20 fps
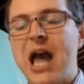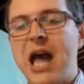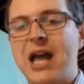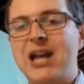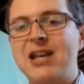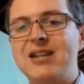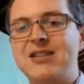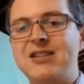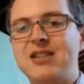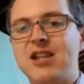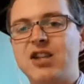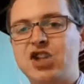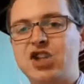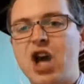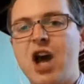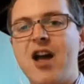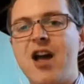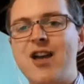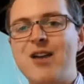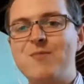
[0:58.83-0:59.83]
And it's the
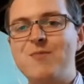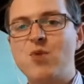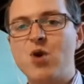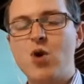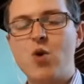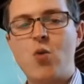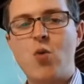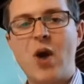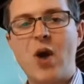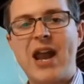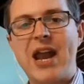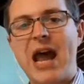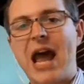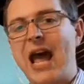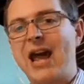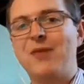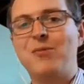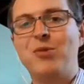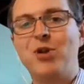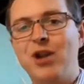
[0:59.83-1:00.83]
time when
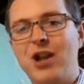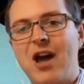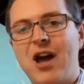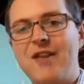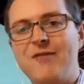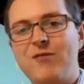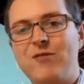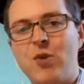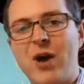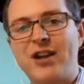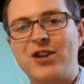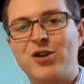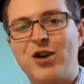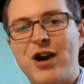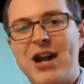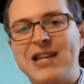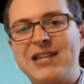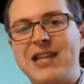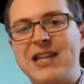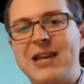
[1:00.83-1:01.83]
animal life went
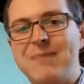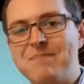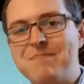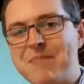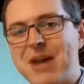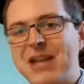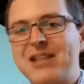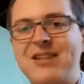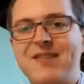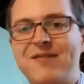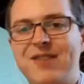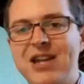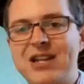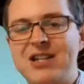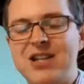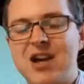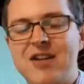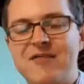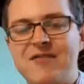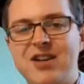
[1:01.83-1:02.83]
crazy, massively
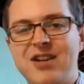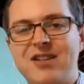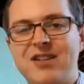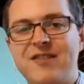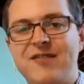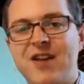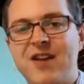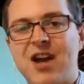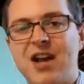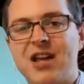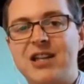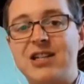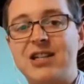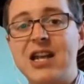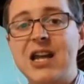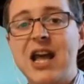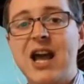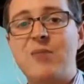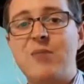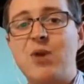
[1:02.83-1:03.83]
diversified,
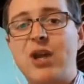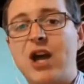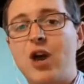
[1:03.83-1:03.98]
and